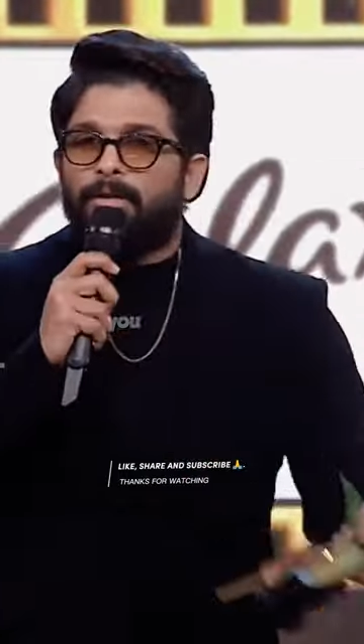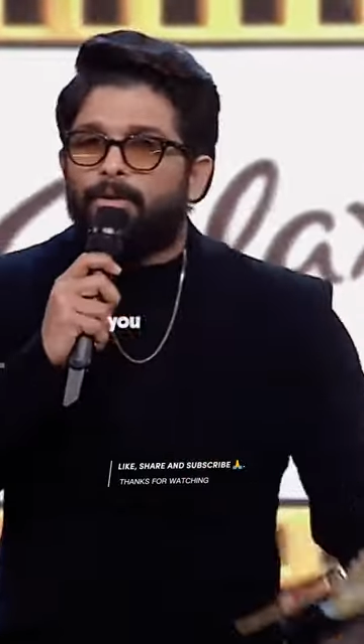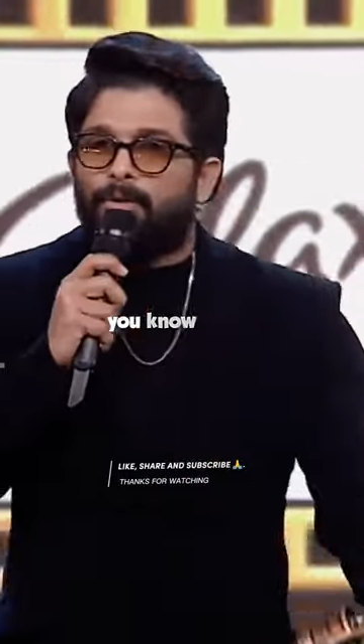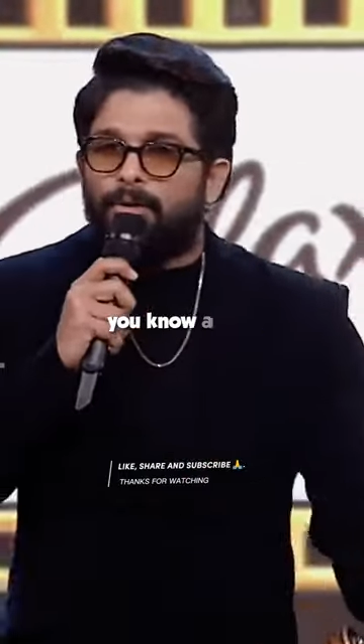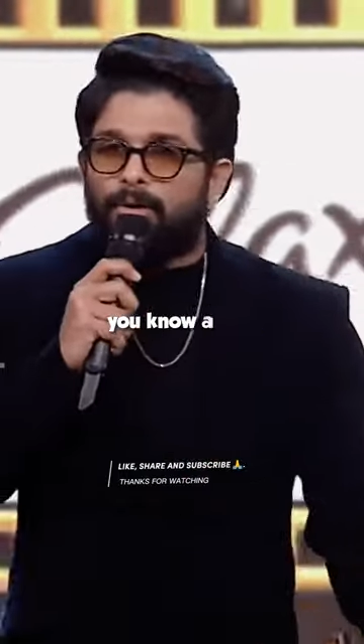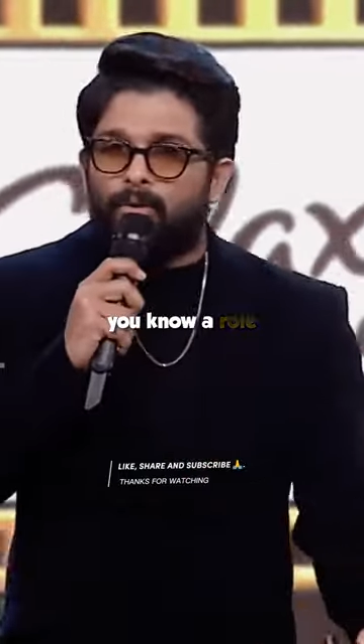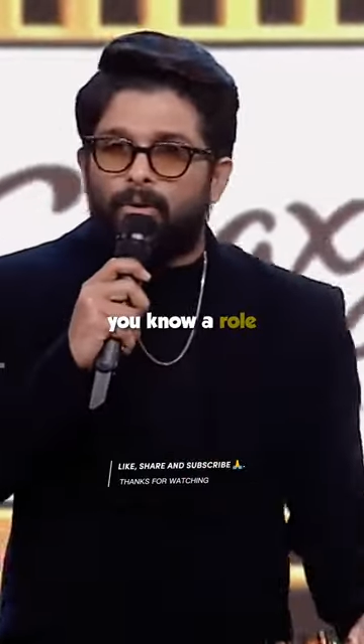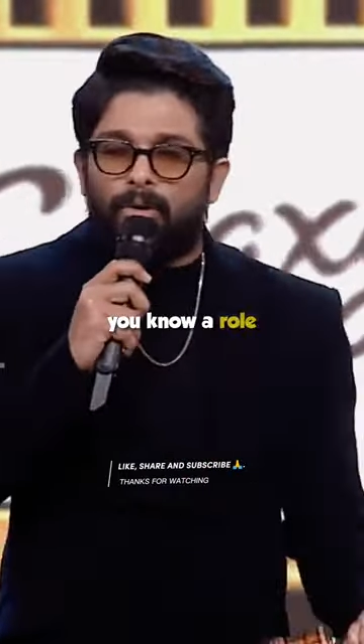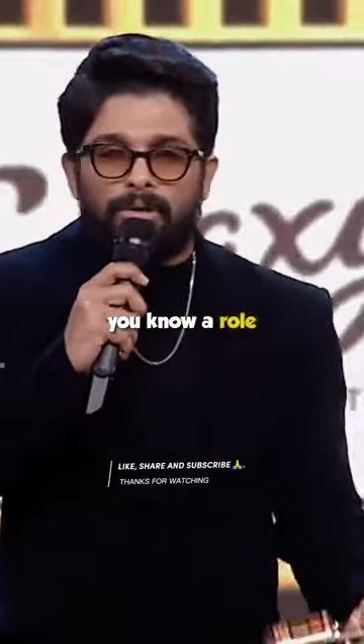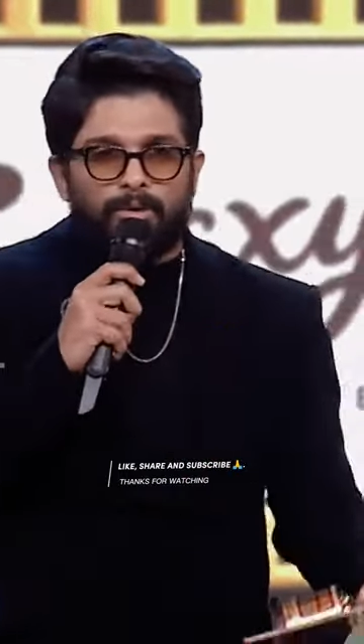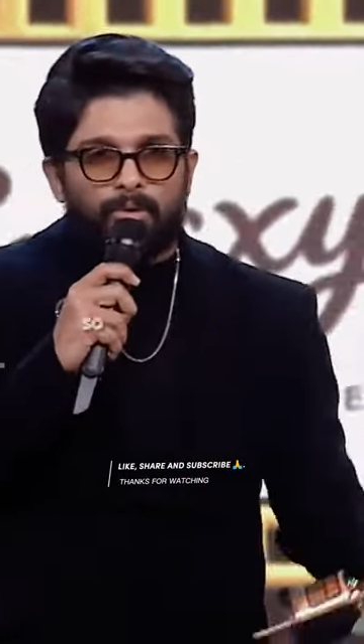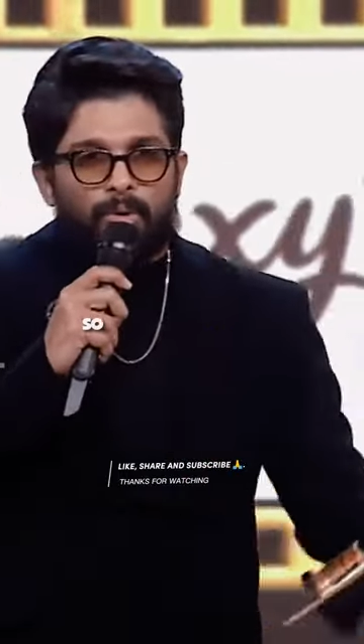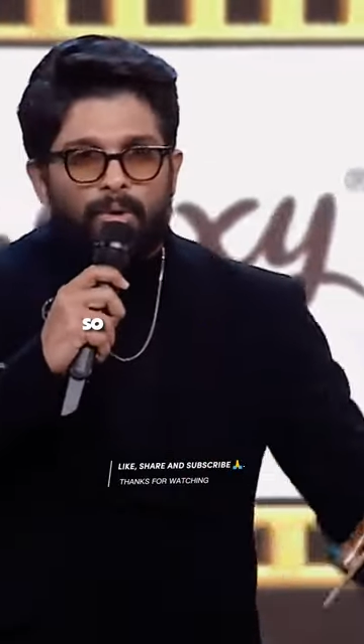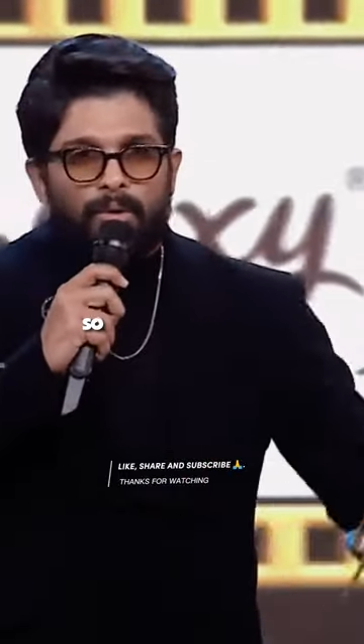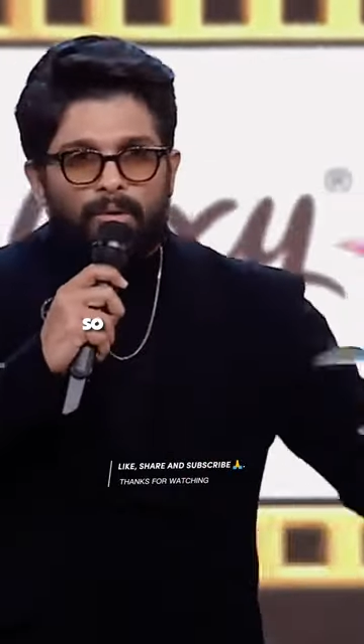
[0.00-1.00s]
you know, a role.
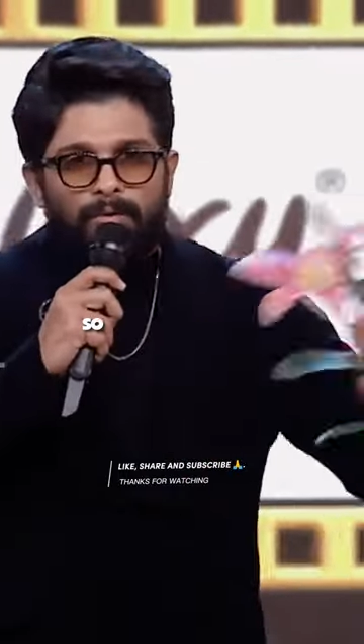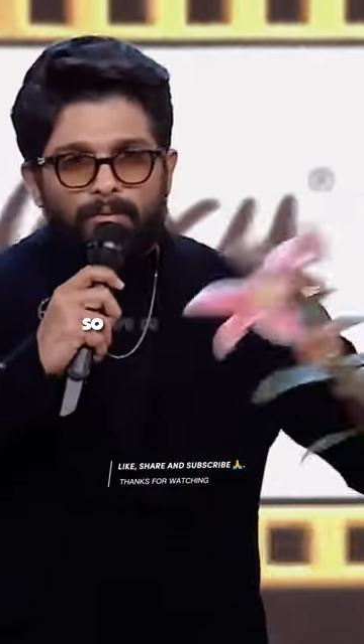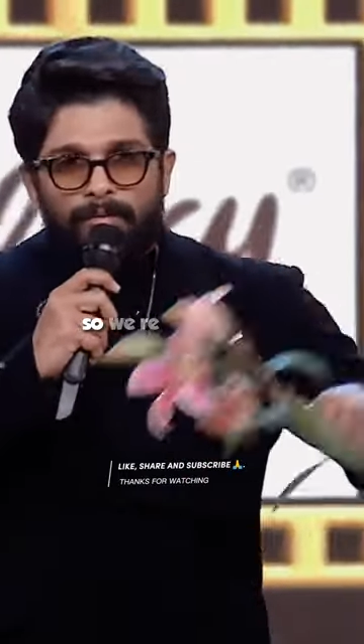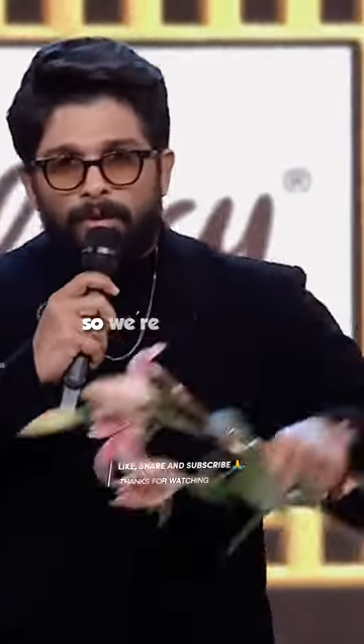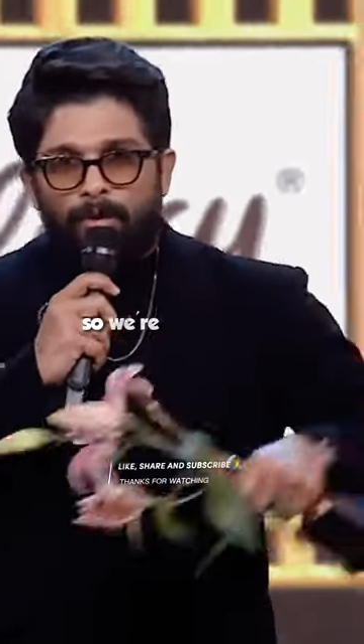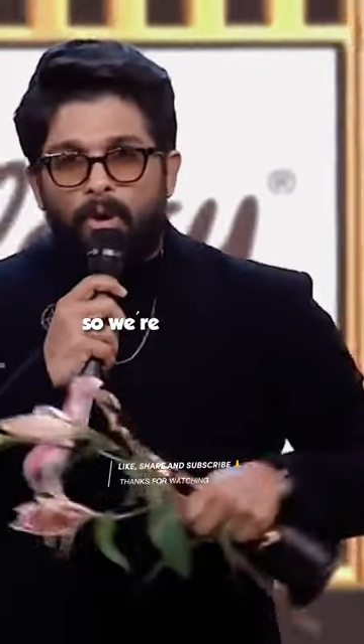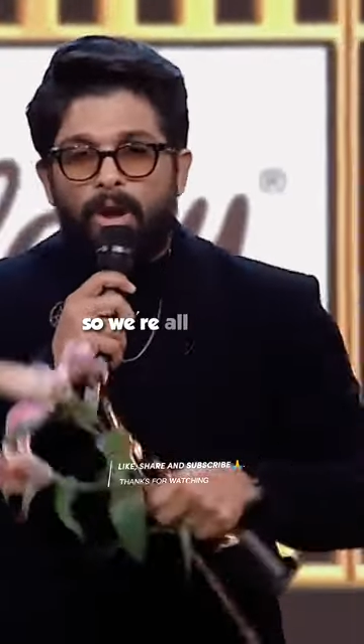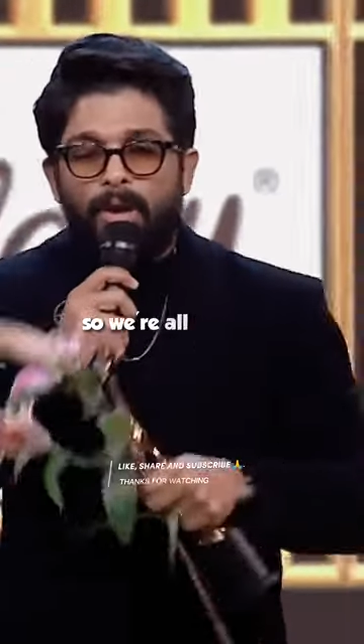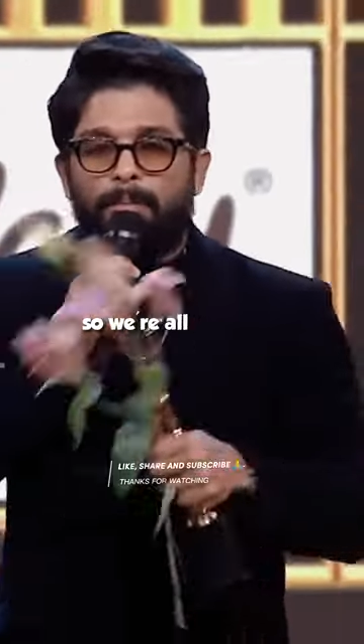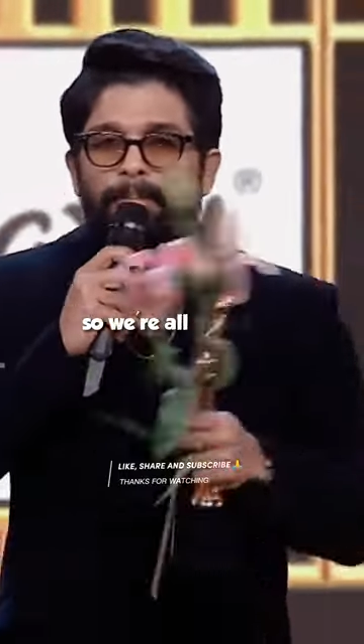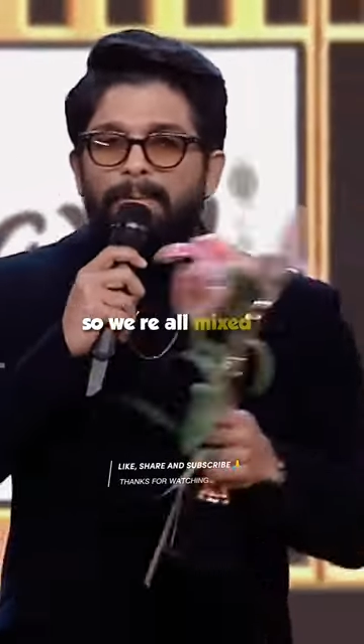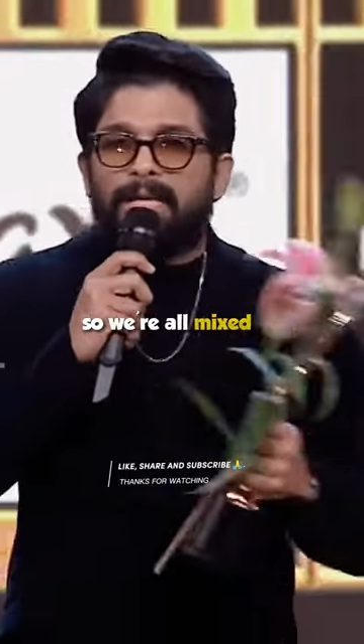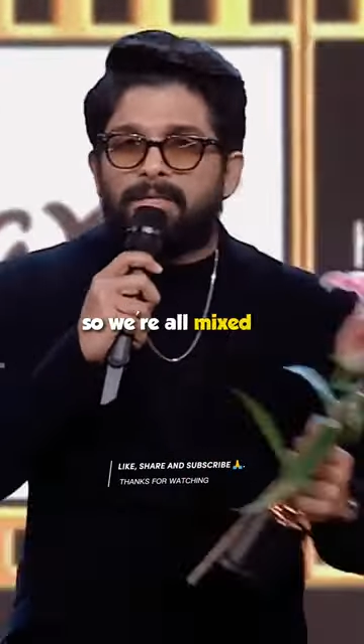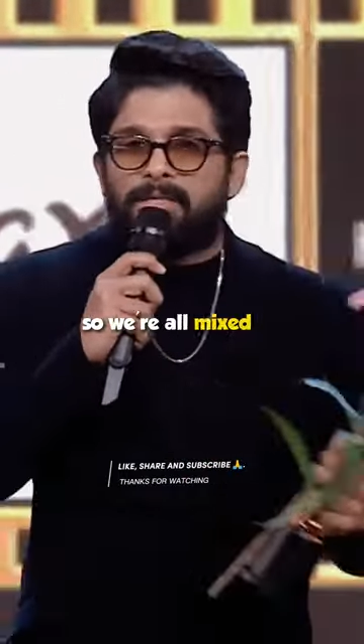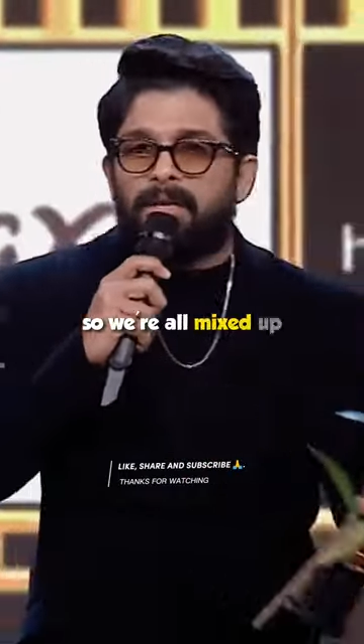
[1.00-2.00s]
So we're all
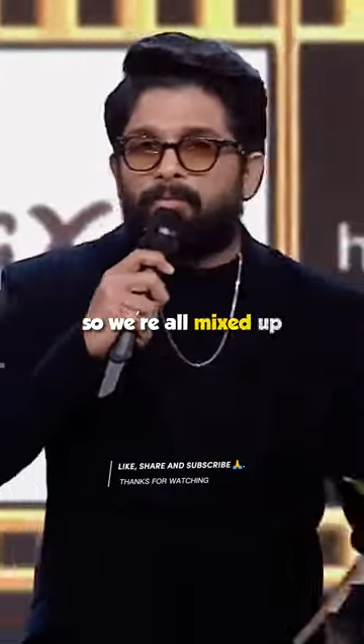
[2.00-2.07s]
mixed